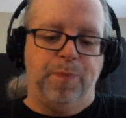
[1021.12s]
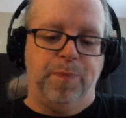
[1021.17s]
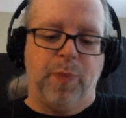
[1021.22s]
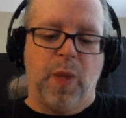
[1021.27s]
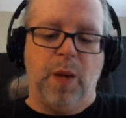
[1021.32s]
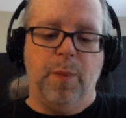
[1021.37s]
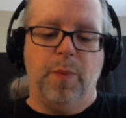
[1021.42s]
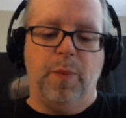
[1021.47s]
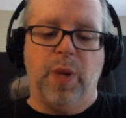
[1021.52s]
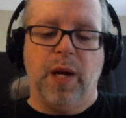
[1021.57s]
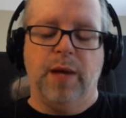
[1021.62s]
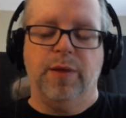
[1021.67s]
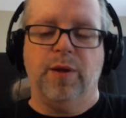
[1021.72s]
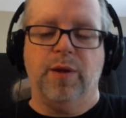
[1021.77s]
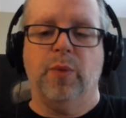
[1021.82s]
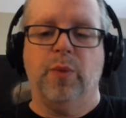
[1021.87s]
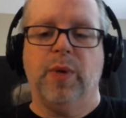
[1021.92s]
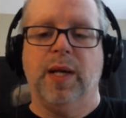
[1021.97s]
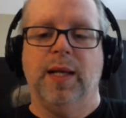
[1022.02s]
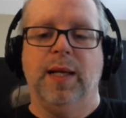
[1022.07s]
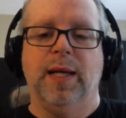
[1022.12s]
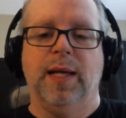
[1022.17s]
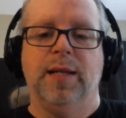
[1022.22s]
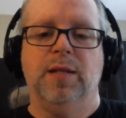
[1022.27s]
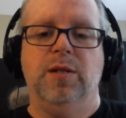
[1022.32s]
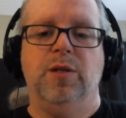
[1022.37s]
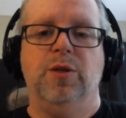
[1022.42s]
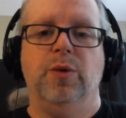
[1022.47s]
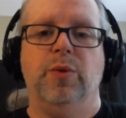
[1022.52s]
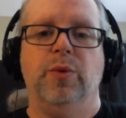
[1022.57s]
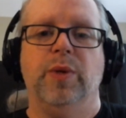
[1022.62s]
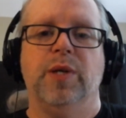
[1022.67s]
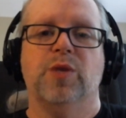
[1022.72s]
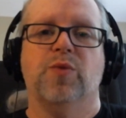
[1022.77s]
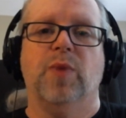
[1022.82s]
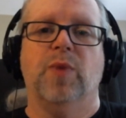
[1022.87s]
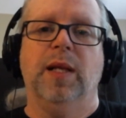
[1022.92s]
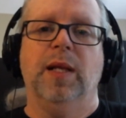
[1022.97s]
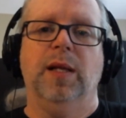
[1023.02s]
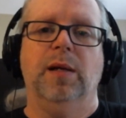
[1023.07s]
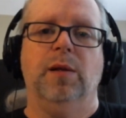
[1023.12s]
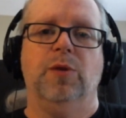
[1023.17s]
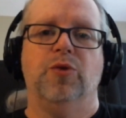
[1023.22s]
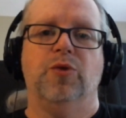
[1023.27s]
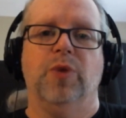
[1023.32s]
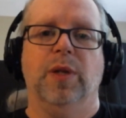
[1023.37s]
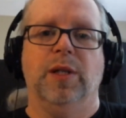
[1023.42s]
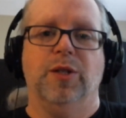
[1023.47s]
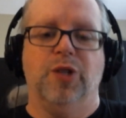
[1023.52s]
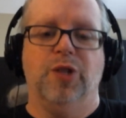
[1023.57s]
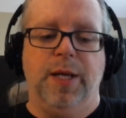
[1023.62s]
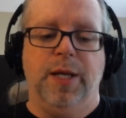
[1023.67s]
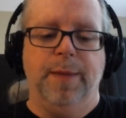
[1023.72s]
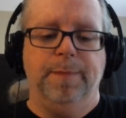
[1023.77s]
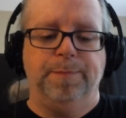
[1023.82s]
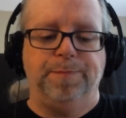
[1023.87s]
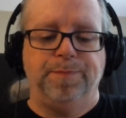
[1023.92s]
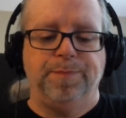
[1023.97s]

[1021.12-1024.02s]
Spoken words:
But I thought what I'd like to do is write a little trilogy